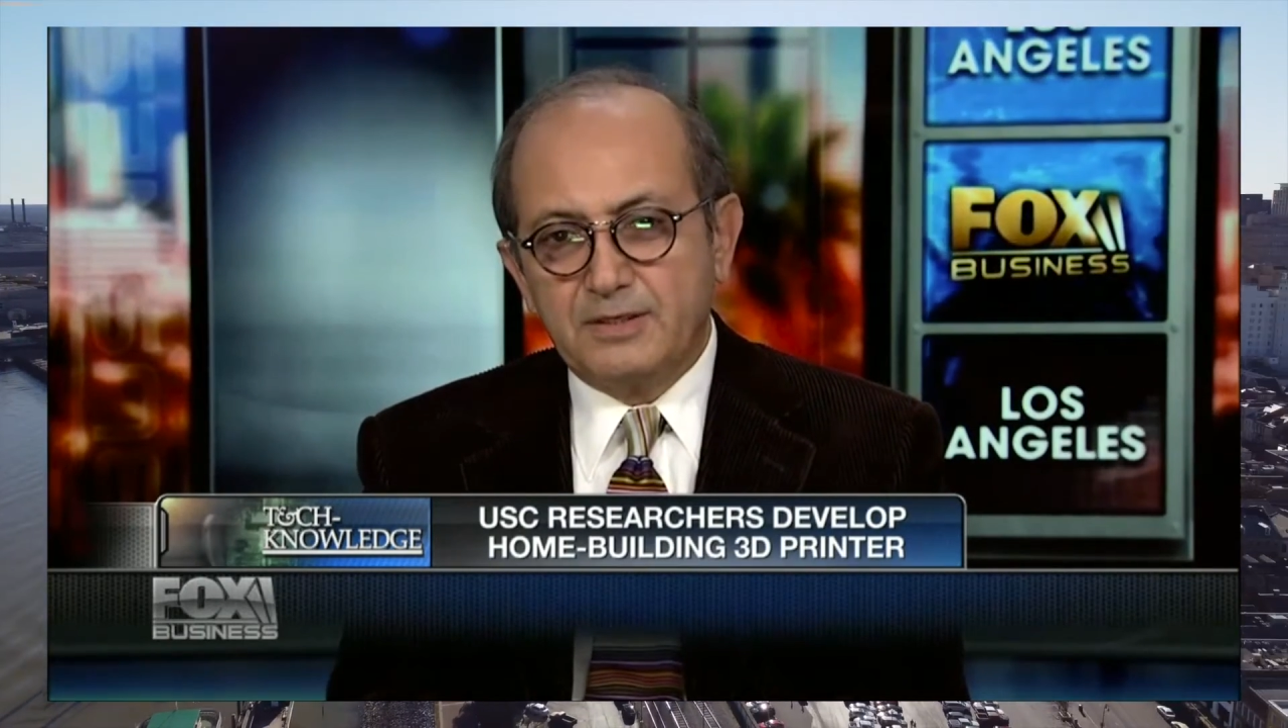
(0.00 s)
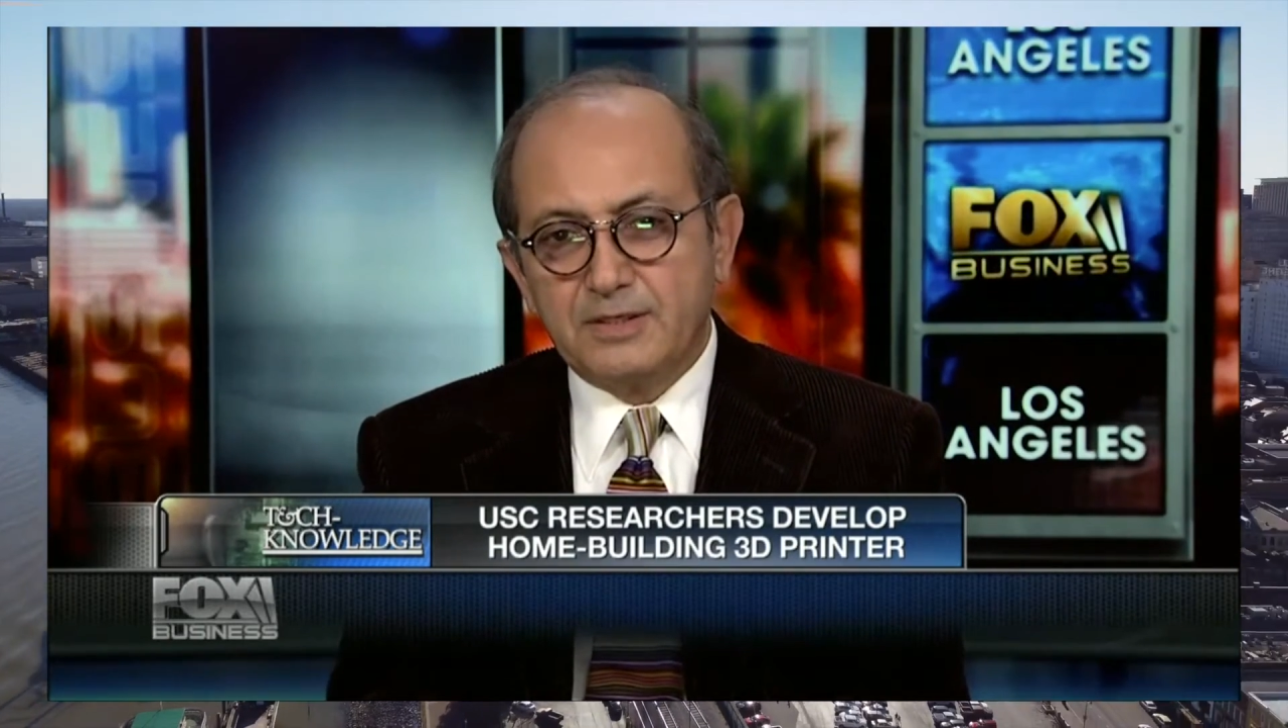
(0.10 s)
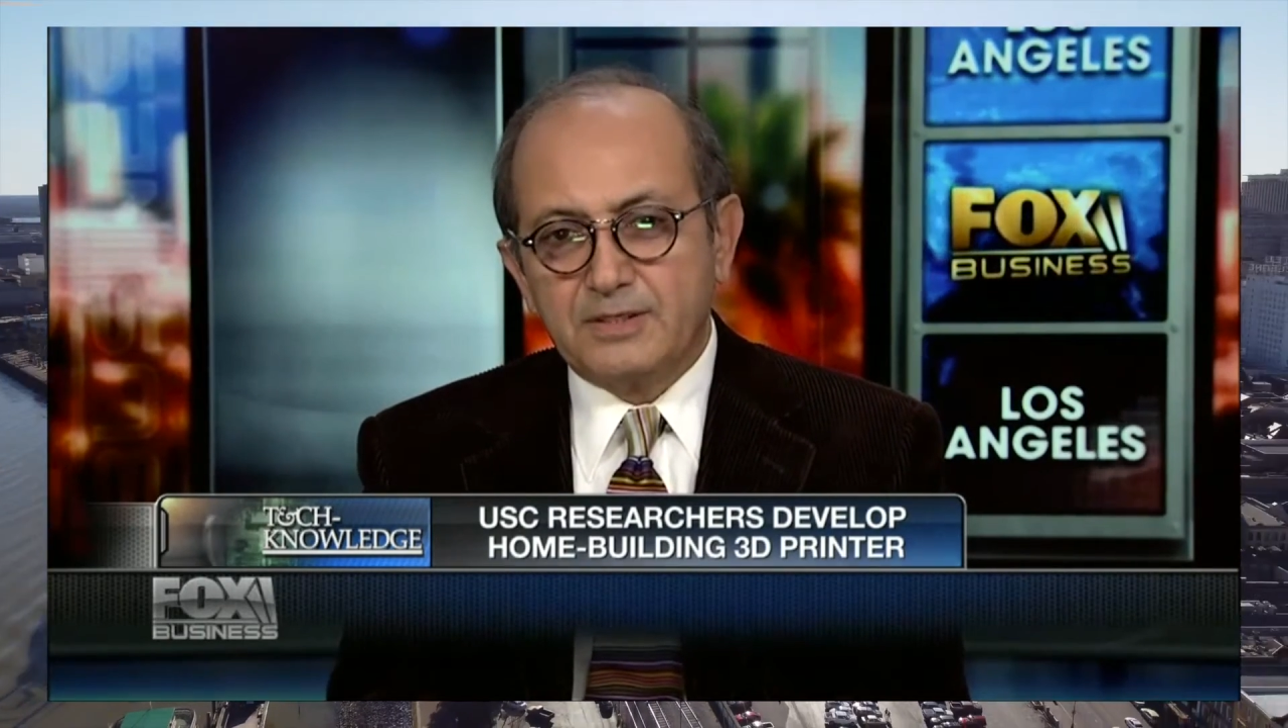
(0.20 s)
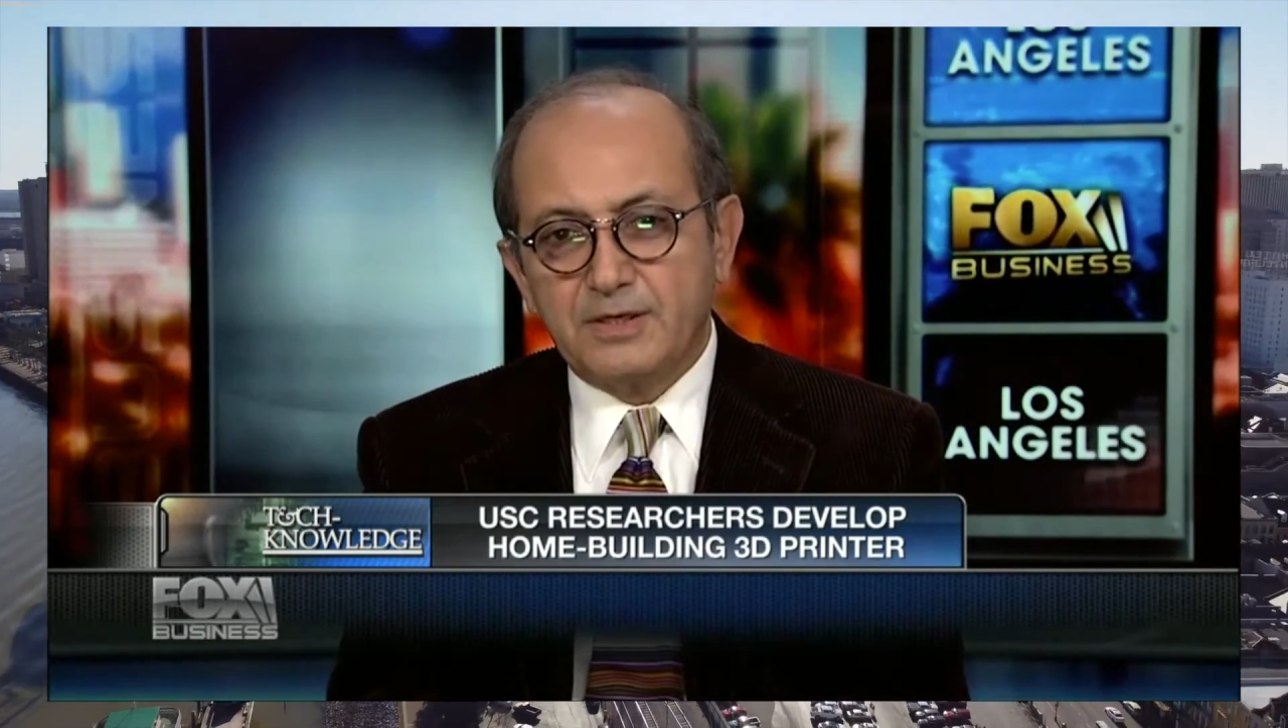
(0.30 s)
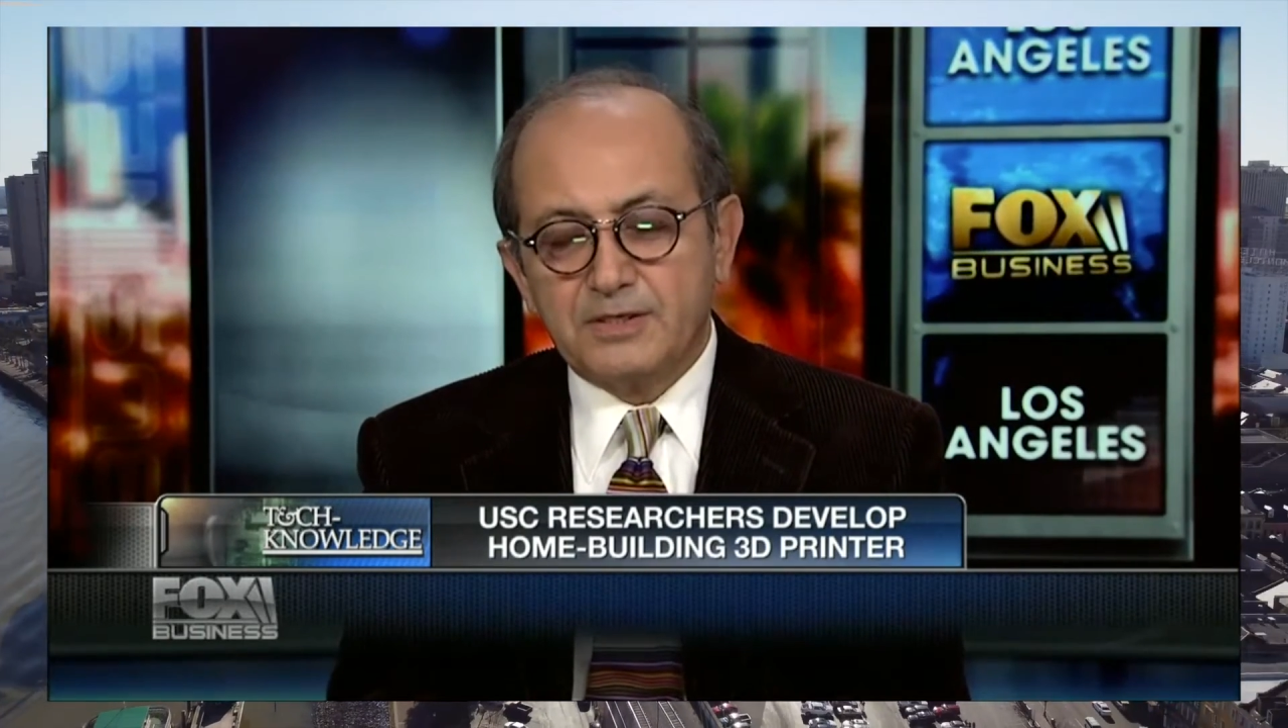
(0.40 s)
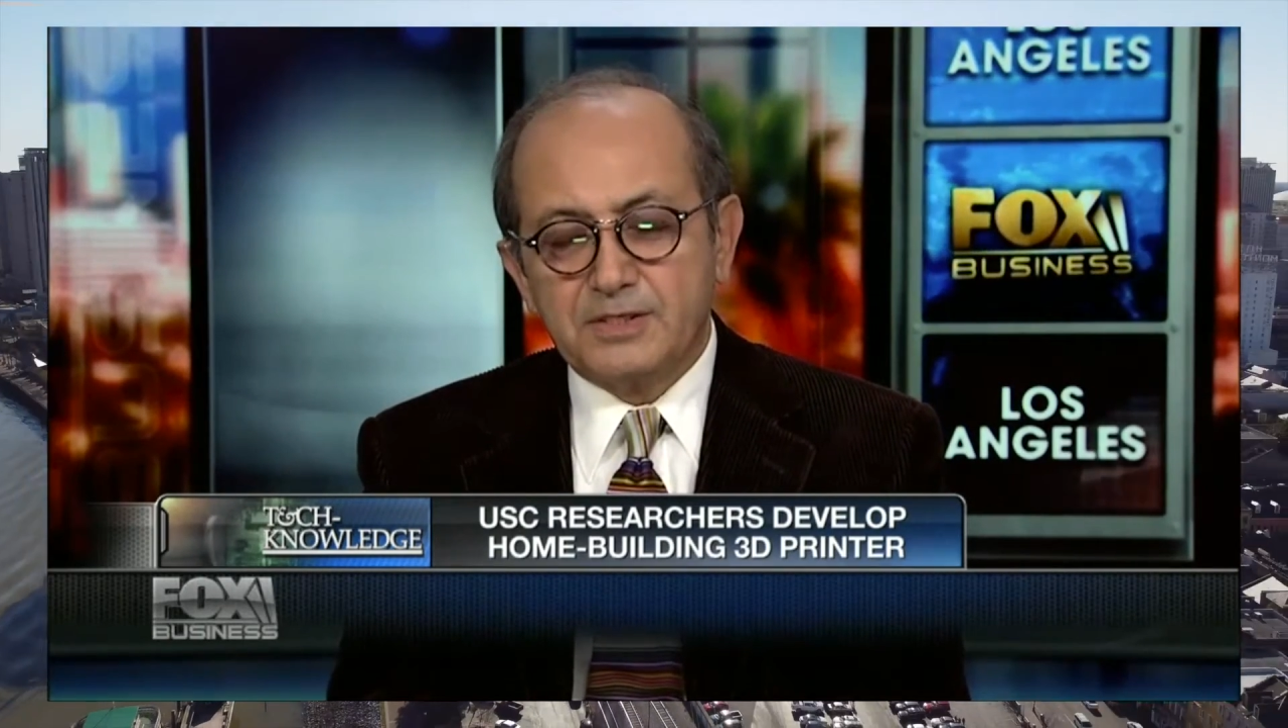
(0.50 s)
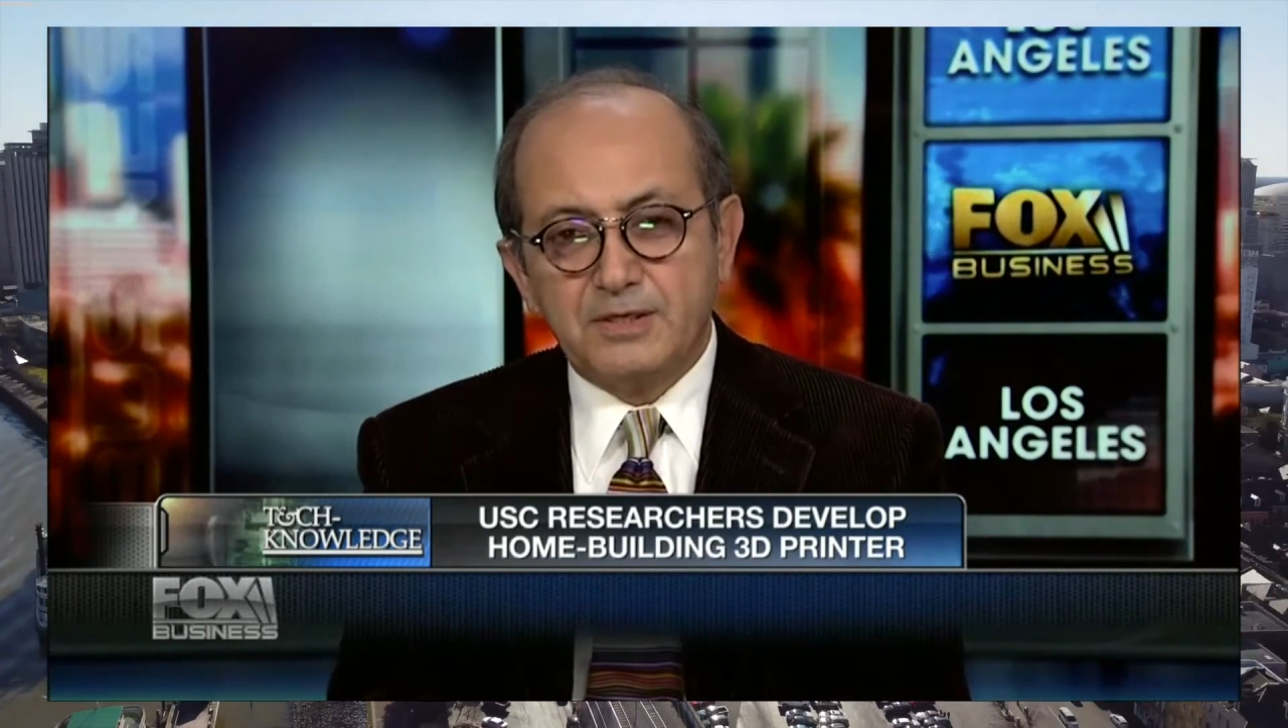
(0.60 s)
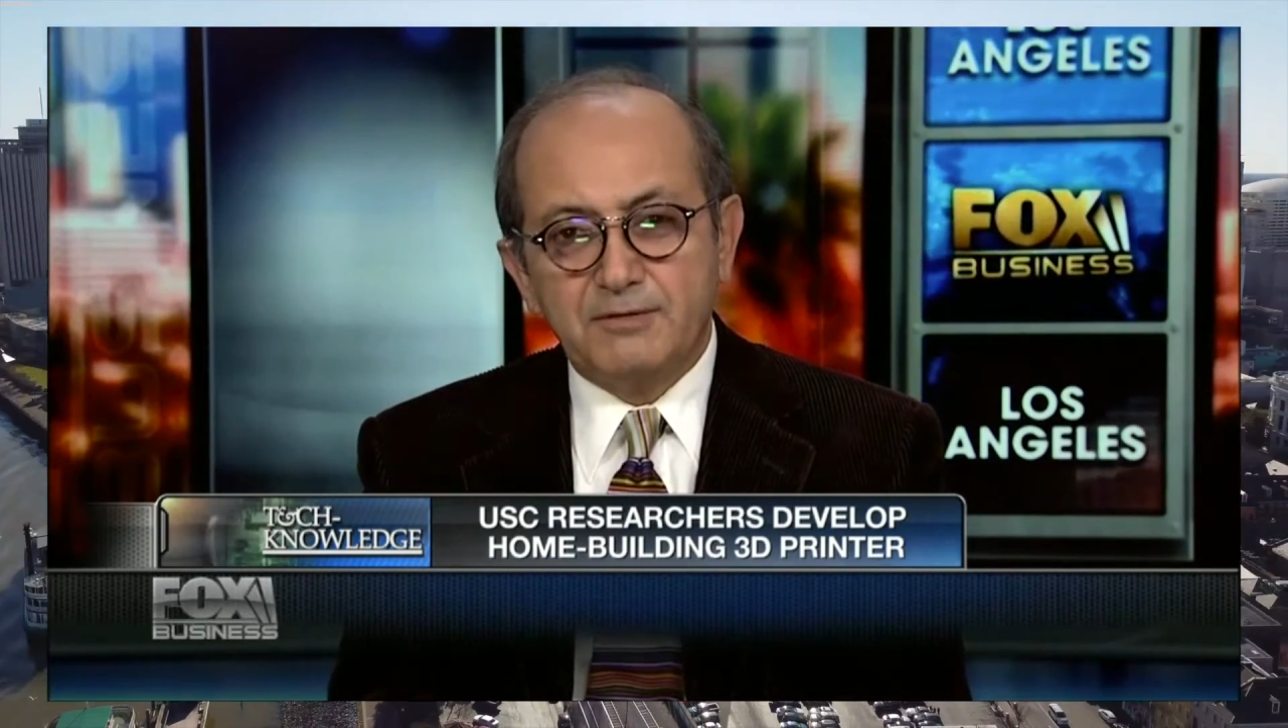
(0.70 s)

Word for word: construction